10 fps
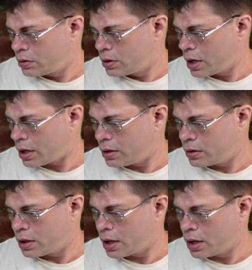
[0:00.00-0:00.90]
Okay,
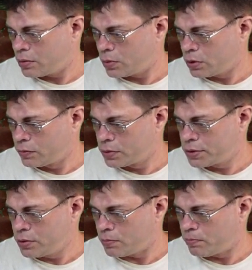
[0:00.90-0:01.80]
and we'll
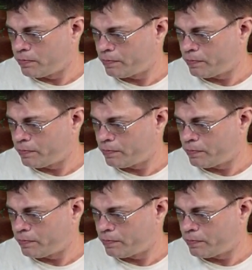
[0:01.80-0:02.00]
resume.